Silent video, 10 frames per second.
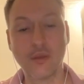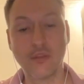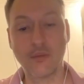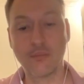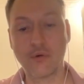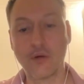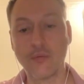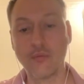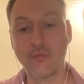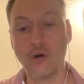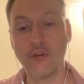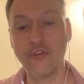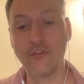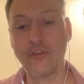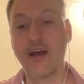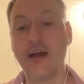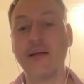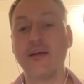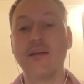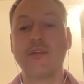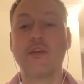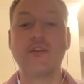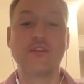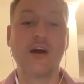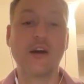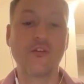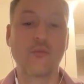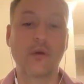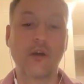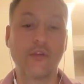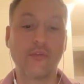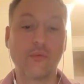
the problem was that these dark squares